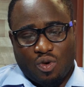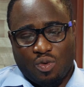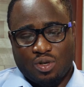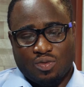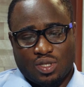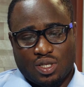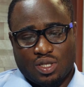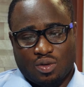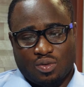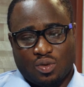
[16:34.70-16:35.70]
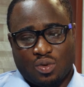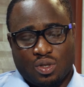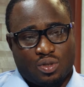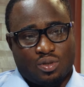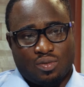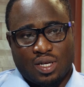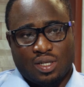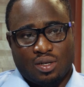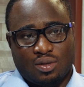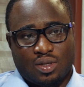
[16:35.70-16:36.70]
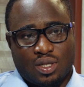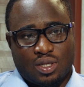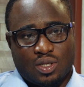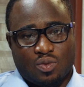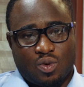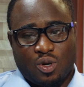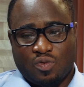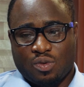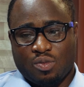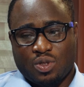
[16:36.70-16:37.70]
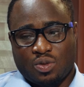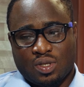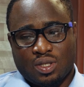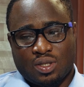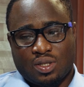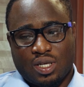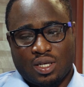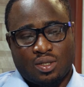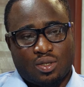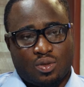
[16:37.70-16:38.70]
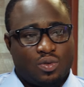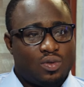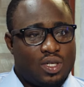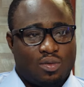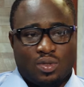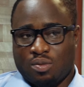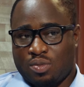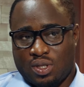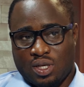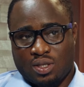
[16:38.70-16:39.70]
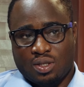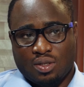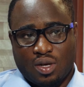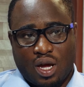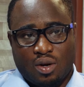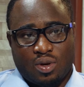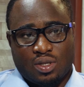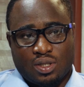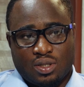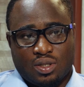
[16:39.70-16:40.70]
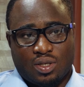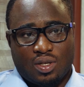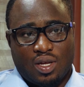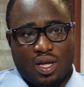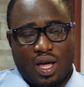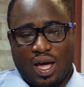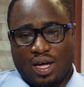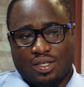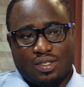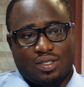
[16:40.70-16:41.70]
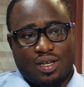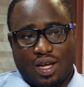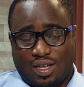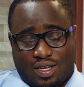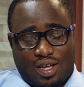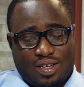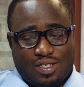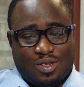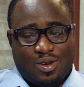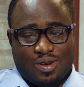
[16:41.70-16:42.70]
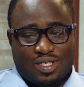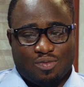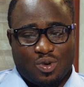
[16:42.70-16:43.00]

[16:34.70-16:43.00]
One of the things that, that we're doing right now is we're offering between ten to seventeen percent wow. annually. And, and yeah, it's a lot.